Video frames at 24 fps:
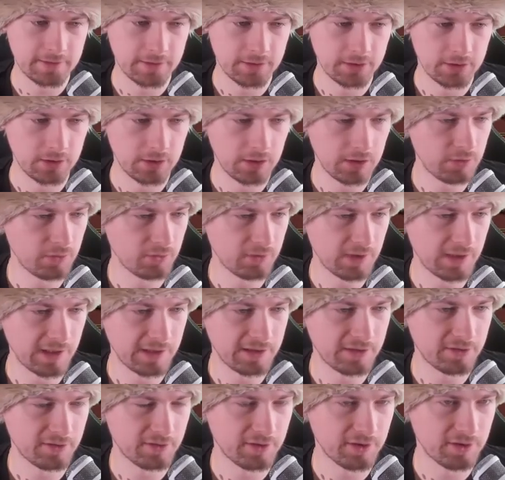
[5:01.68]
uh, I could
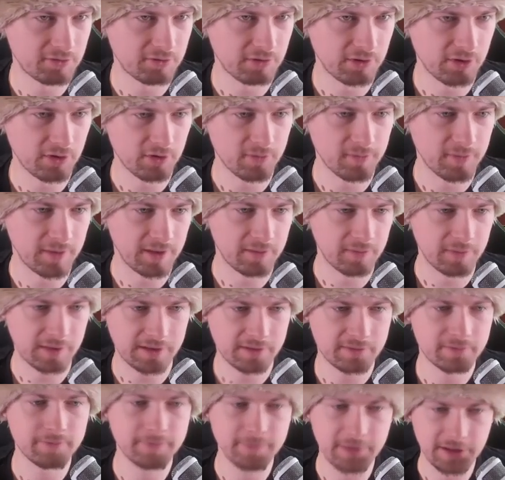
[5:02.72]
add it to the trade company,
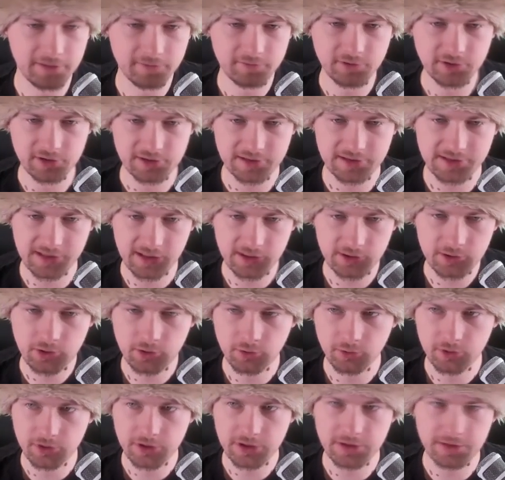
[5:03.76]
but yeah, just start
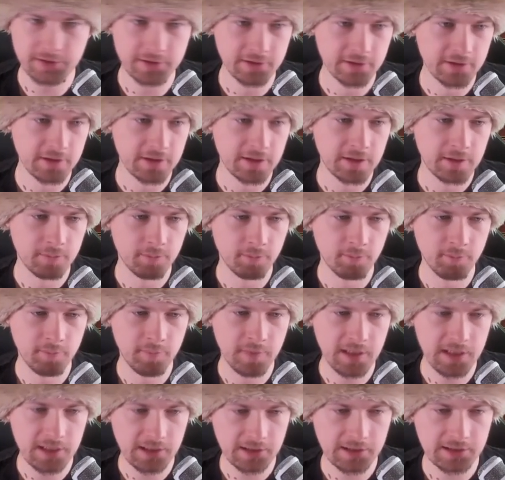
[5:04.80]
coring it,
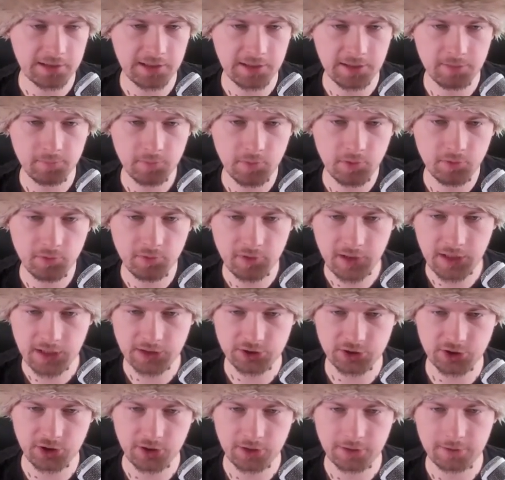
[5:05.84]
make a claim on
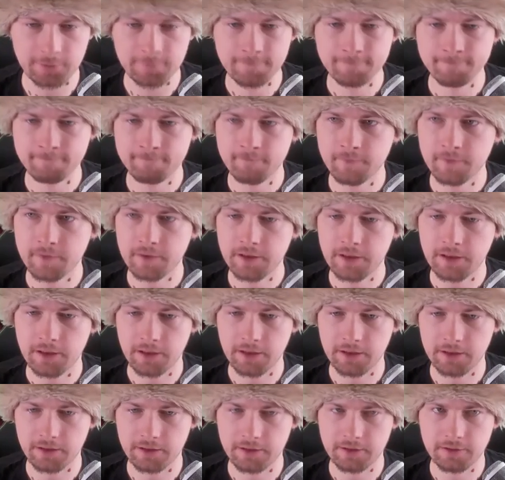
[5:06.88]
Kashar,
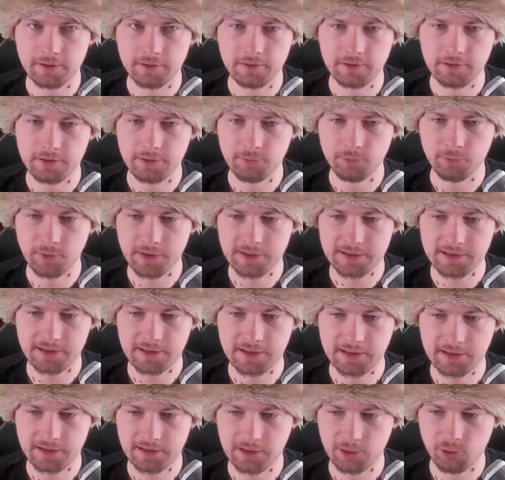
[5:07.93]
and in one
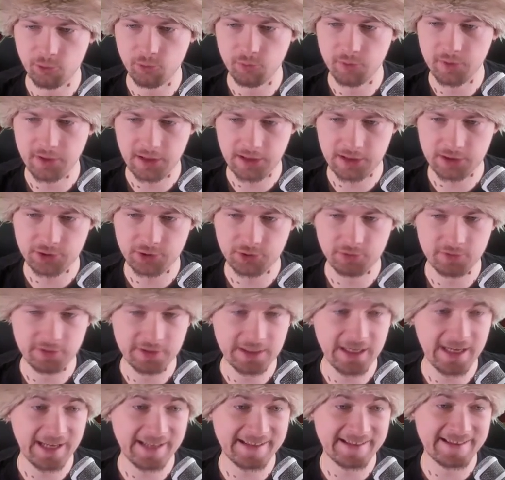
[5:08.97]
second I'll be
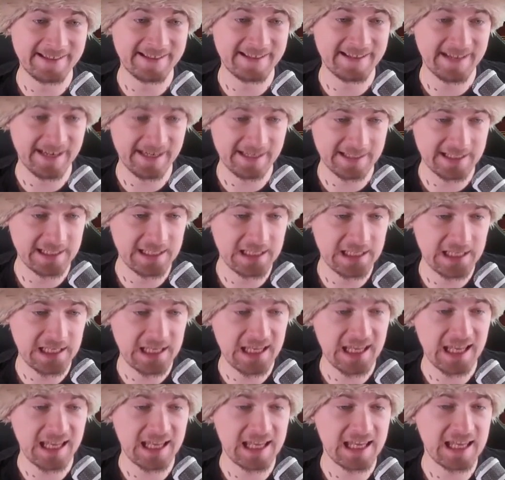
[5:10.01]
actually attacking
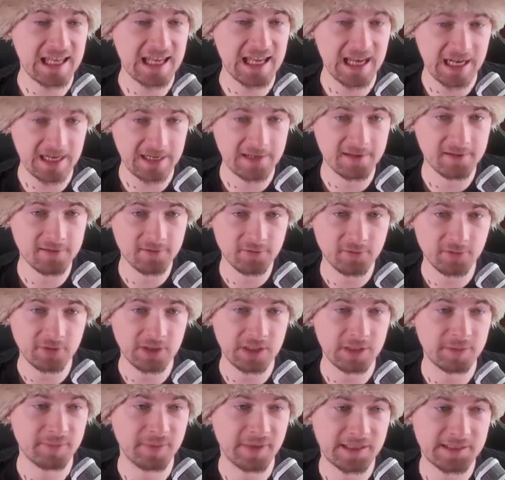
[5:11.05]
again to
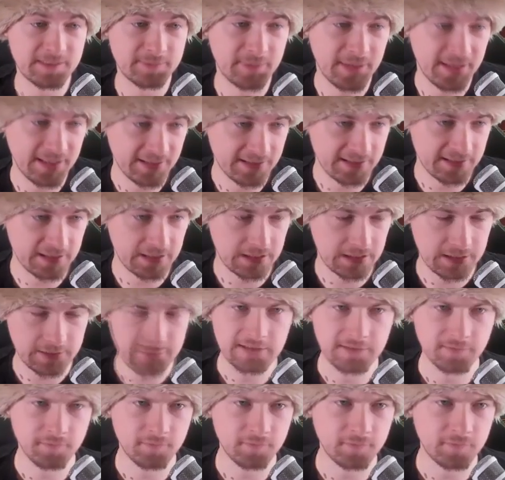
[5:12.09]
keep expanding.
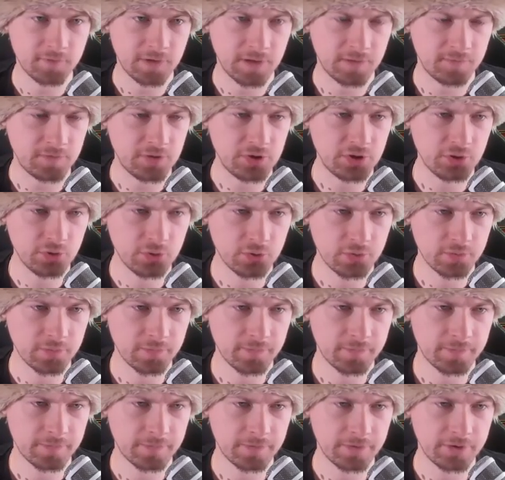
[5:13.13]
As I have issues
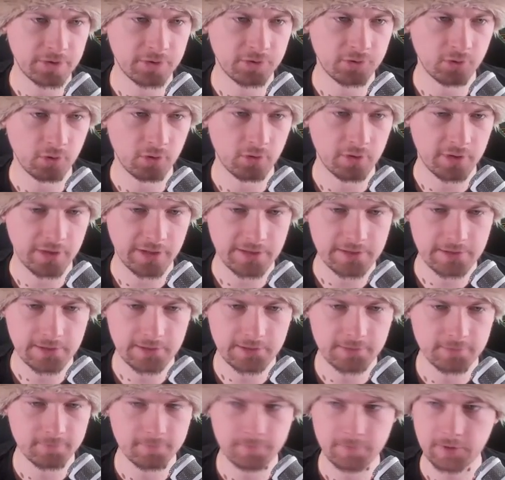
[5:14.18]
with uh,
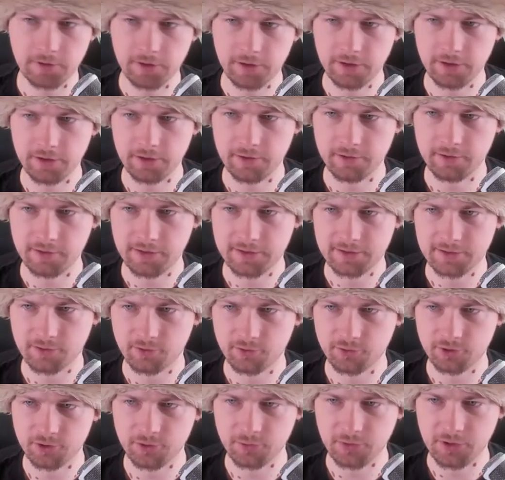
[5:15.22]
tolerance, and that's
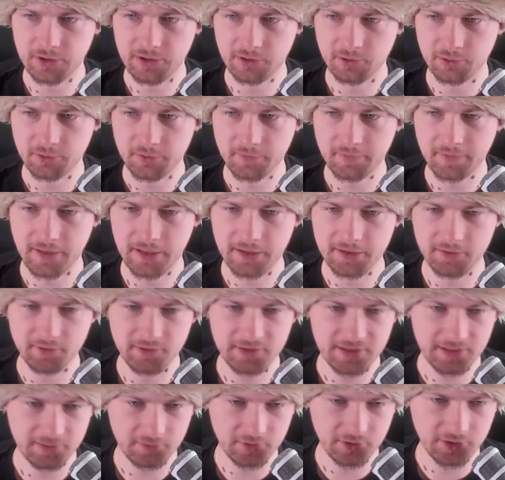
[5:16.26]
causing me a lot of
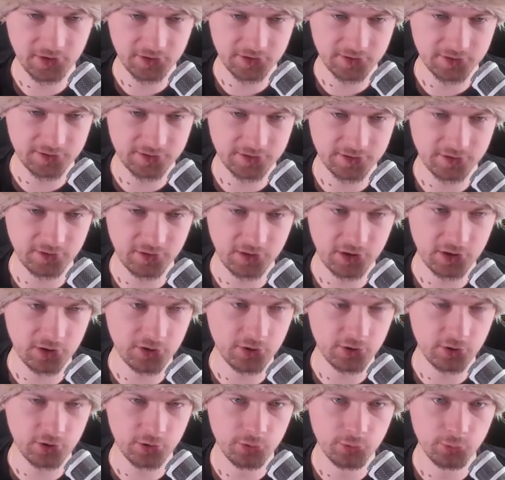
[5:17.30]
unrest, I'm just gonna
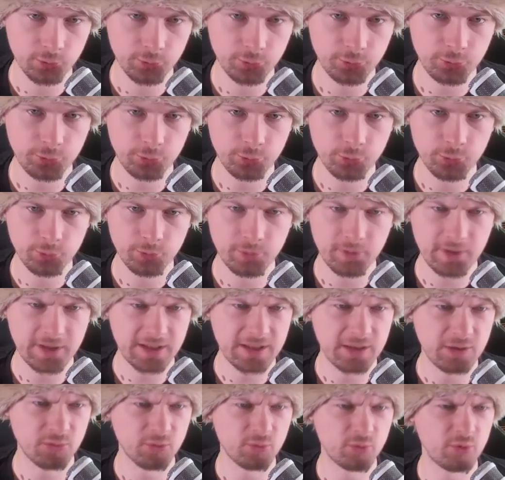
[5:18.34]
go to
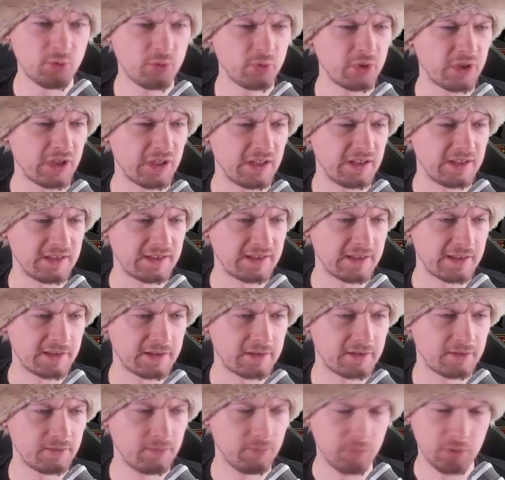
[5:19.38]
my, what the hell is
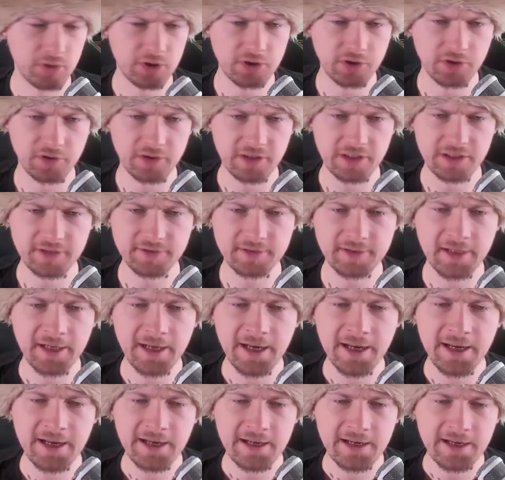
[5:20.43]
that, merchant guilds,
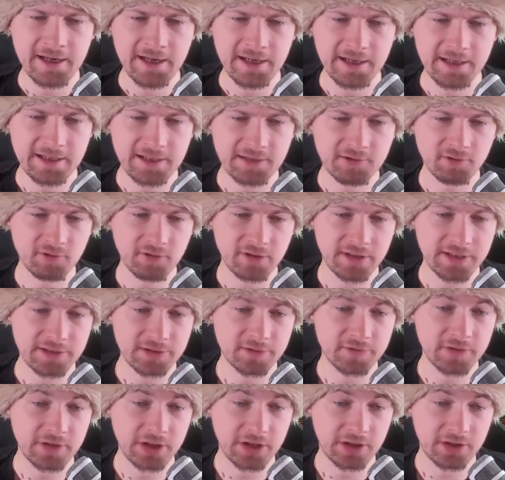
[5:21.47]
and get
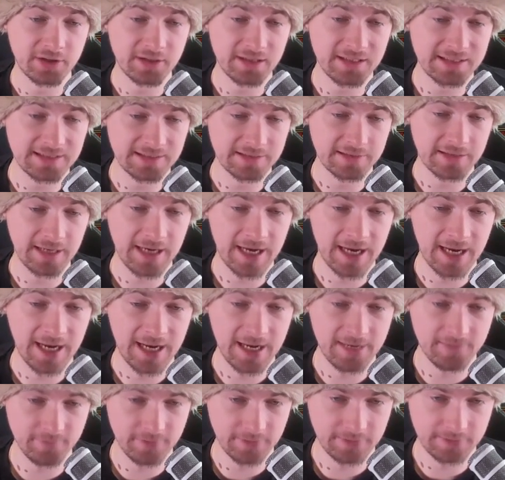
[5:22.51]
tolerance to the heretics and
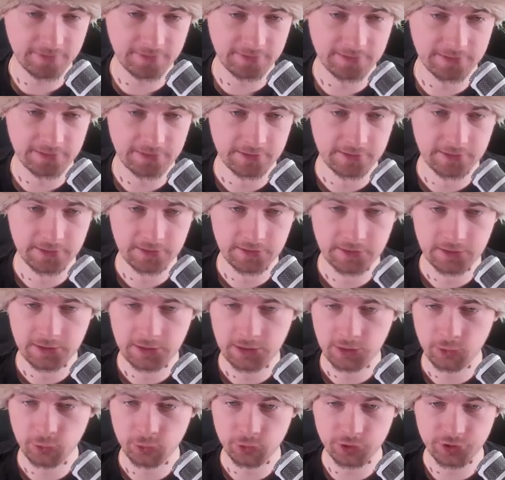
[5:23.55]
heavens,
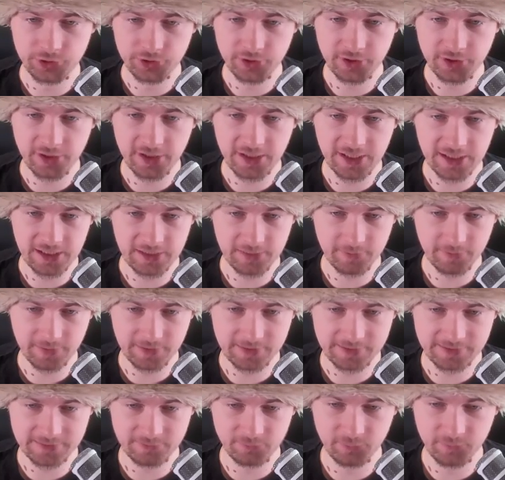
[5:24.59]
which is gonna help
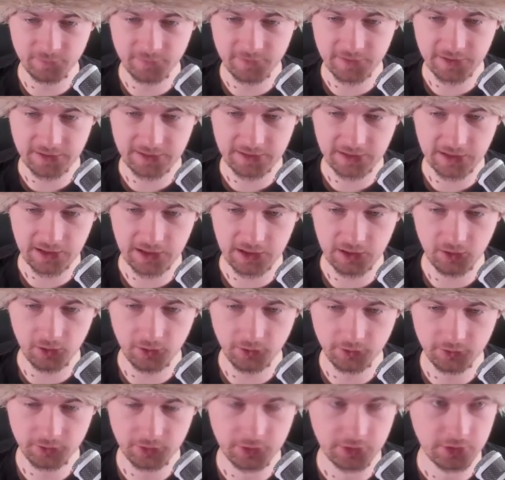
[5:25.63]
us with that a
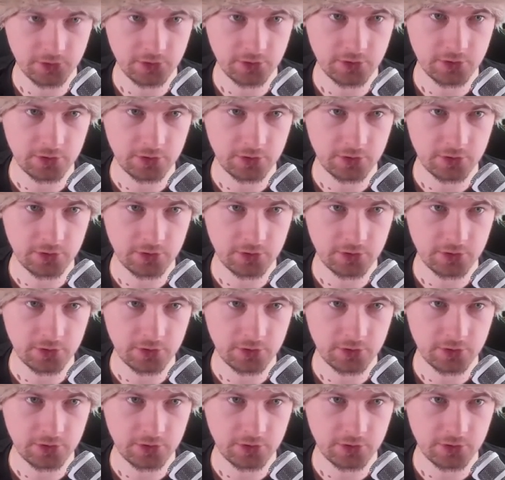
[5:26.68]
lot.